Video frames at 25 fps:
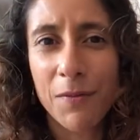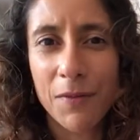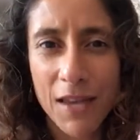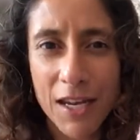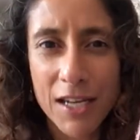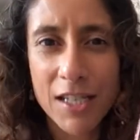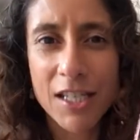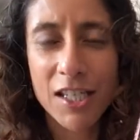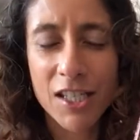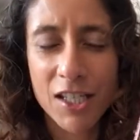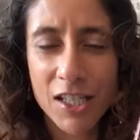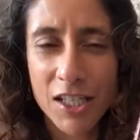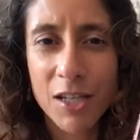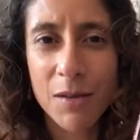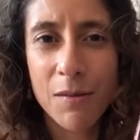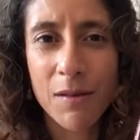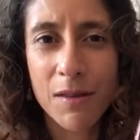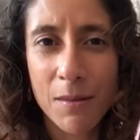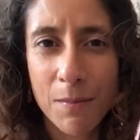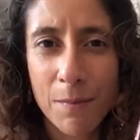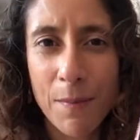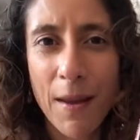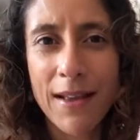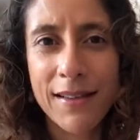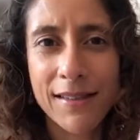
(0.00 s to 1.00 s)
they're just doing the
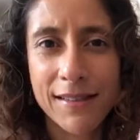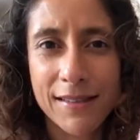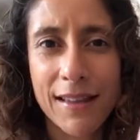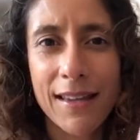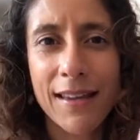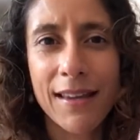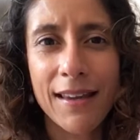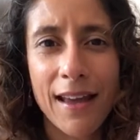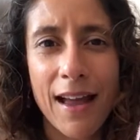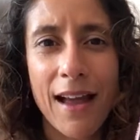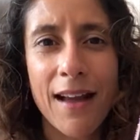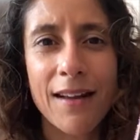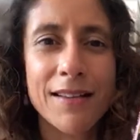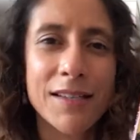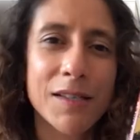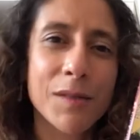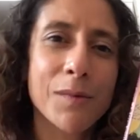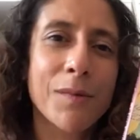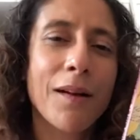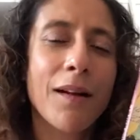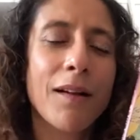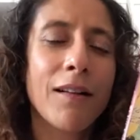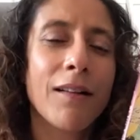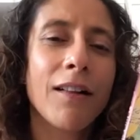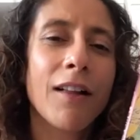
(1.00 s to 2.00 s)
best they can as
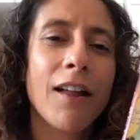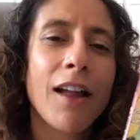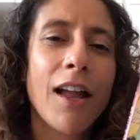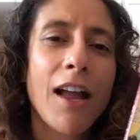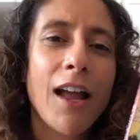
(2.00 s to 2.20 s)
well.